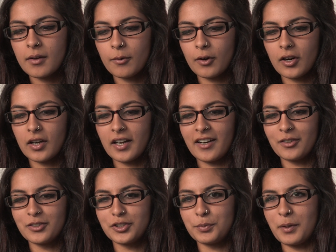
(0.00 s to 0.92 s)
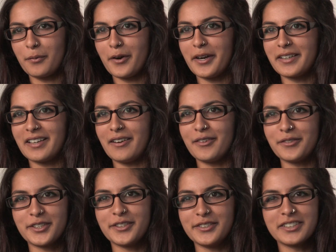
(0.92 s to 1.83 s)
and I was just a bit worried, like,
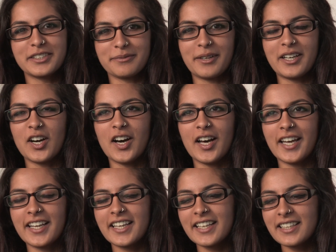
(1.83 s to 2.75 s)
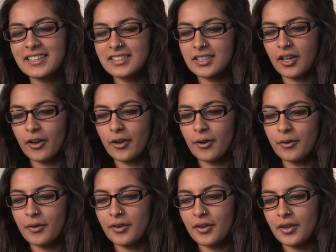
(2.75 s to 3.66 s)
oh god, this is my eye.
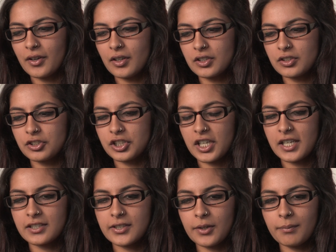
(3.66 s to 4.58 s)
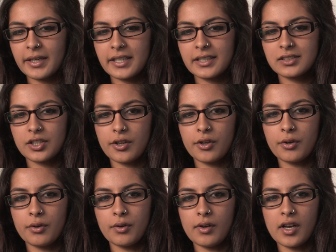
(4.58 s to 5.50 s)
So she took me
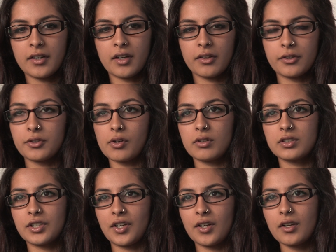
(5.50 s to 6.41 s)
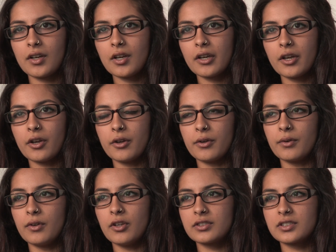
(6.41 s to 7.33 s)
to another doctor
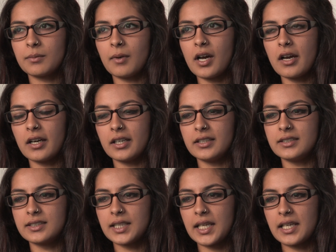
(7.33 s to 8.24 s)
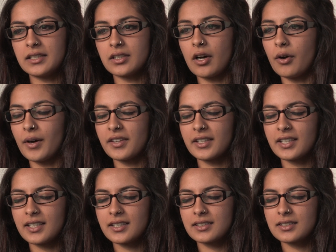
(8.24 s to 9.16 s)
who looked at my eye and said, oh, I
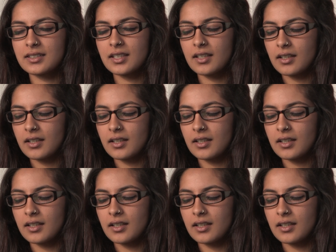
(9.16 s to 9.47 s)
think it's